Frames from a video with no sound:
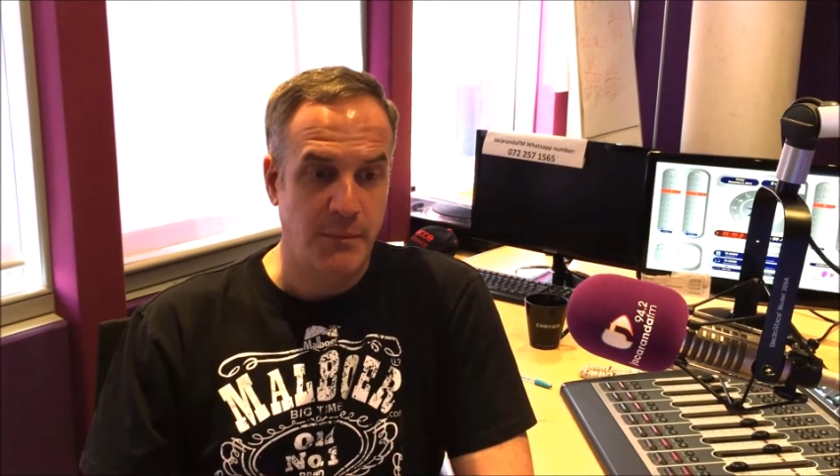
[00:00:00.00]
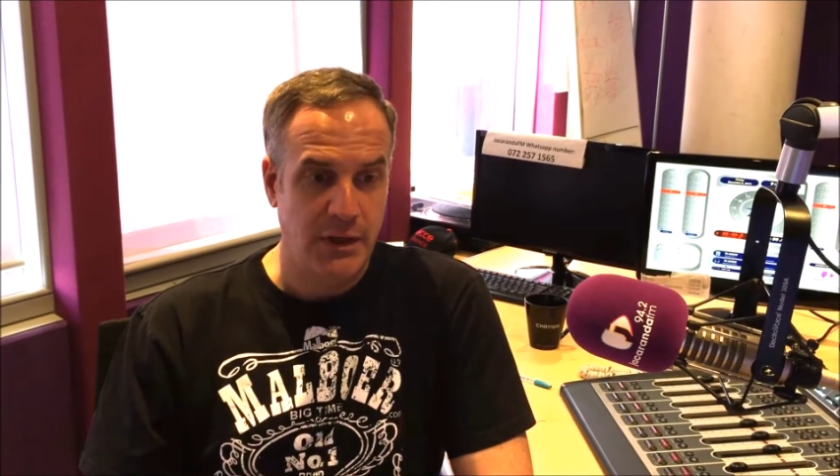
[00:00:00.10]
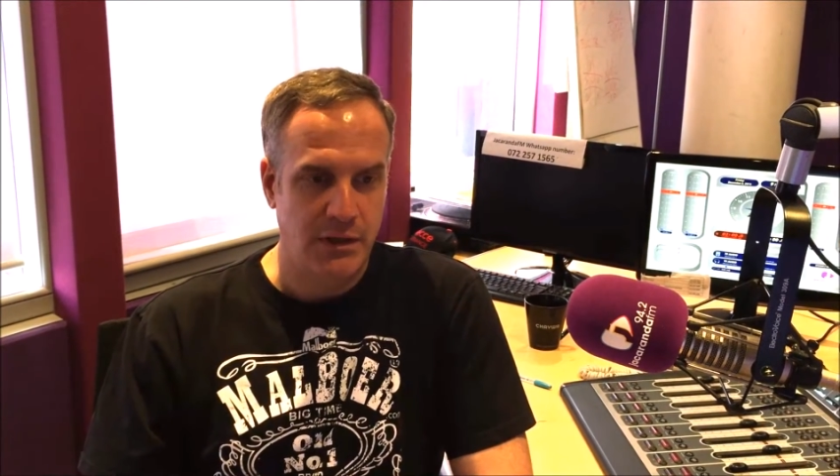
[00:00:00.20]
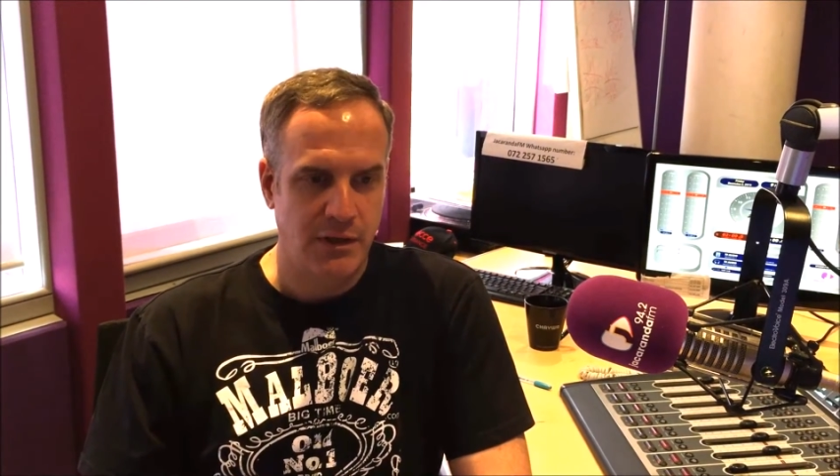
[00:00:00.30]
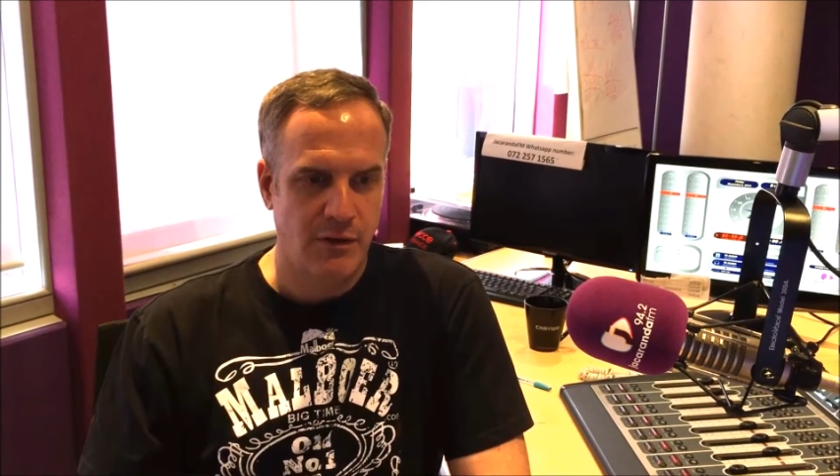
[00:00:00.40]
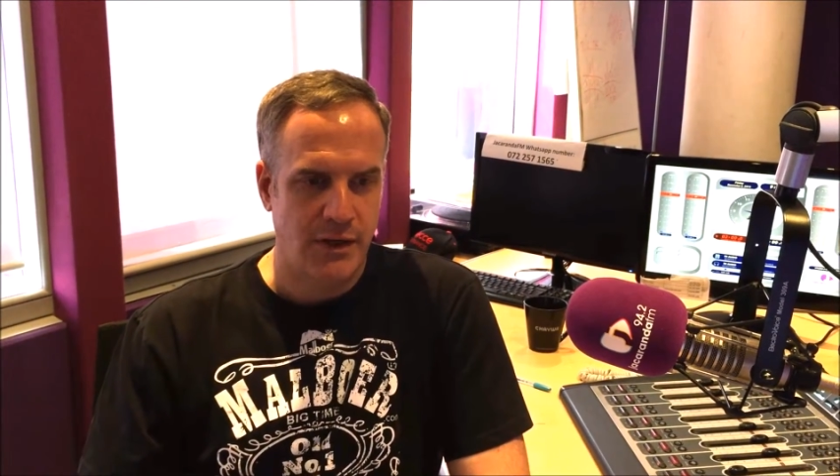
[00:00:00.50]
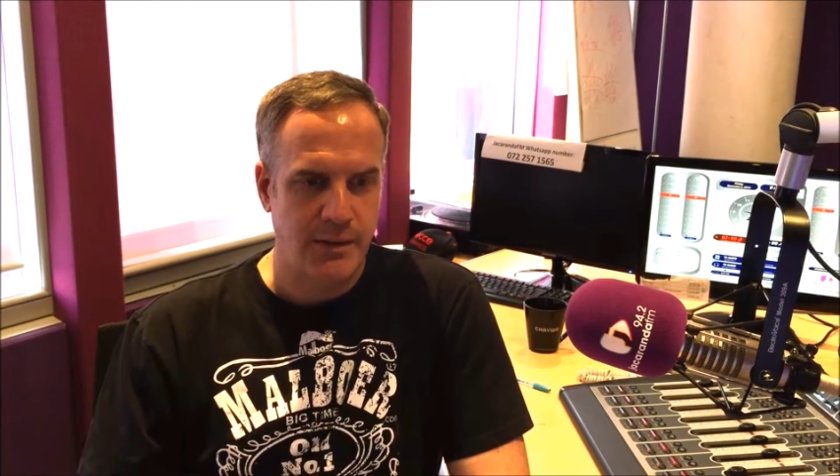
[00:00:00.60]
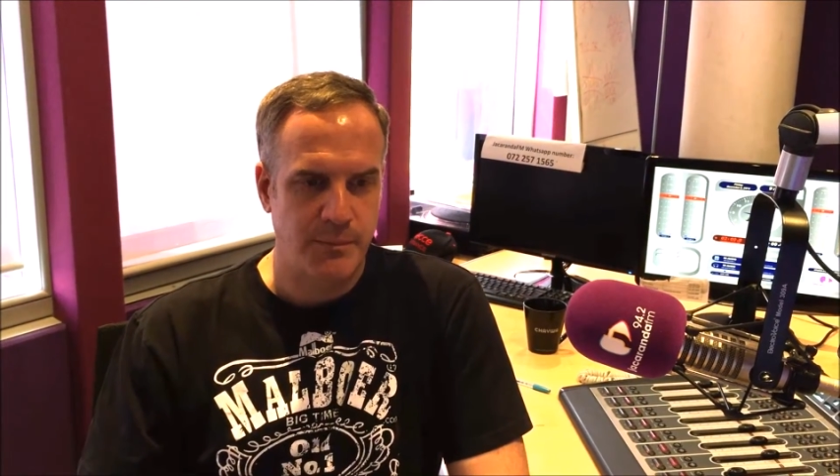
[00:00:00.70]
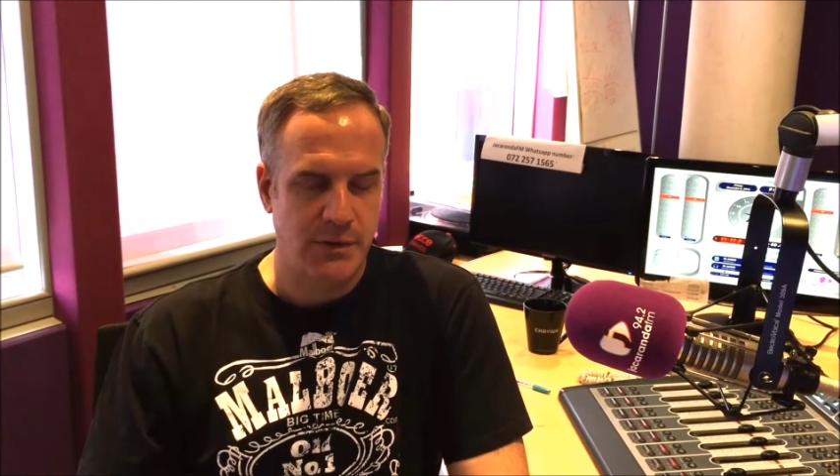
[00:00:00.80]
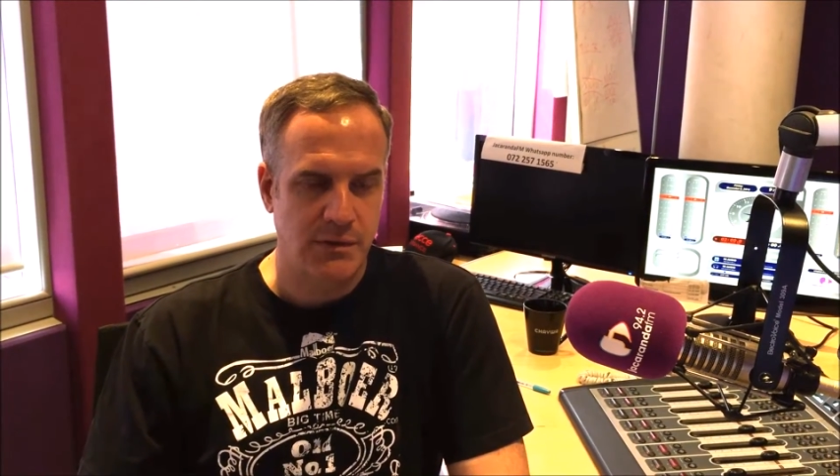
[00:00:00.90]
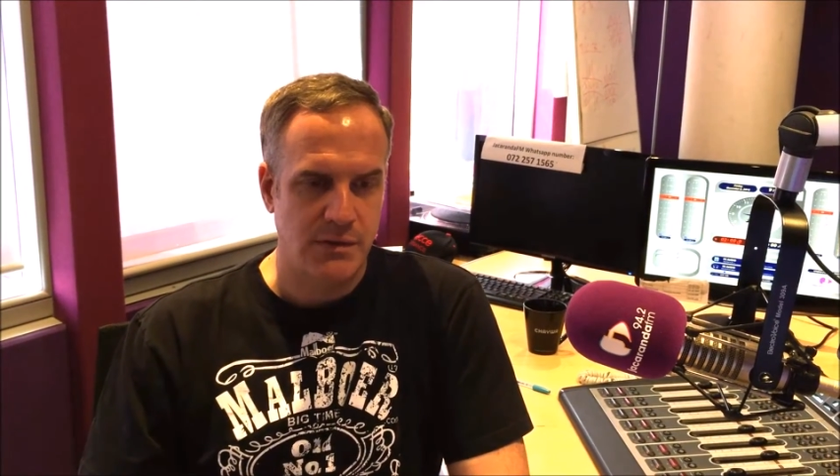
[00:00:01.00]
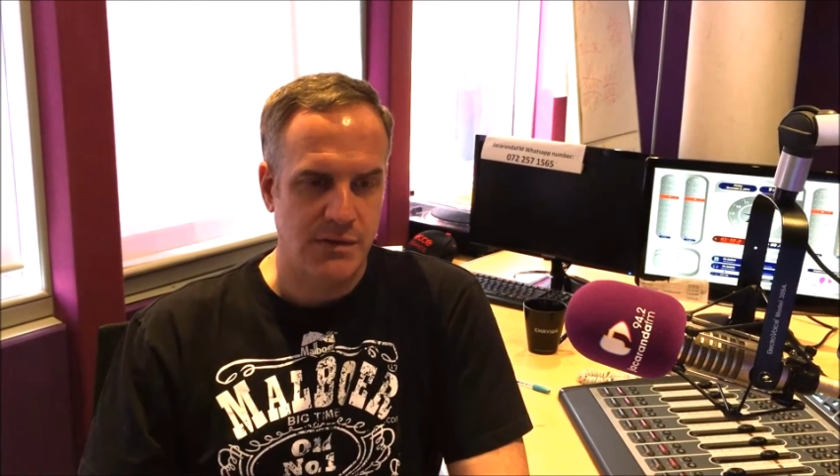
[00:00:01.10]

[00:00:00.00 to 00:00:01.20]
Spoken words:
immediately got up and